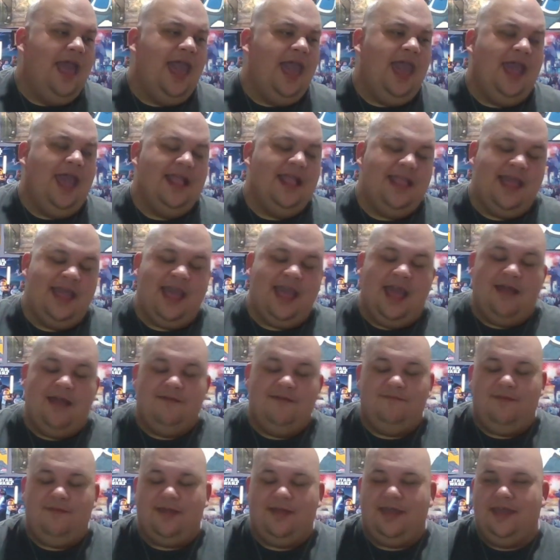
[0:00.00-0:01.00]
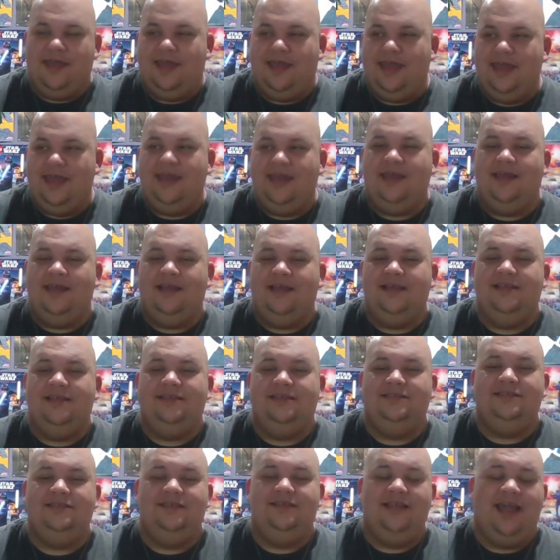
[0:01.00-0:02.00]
And they got fucking kids.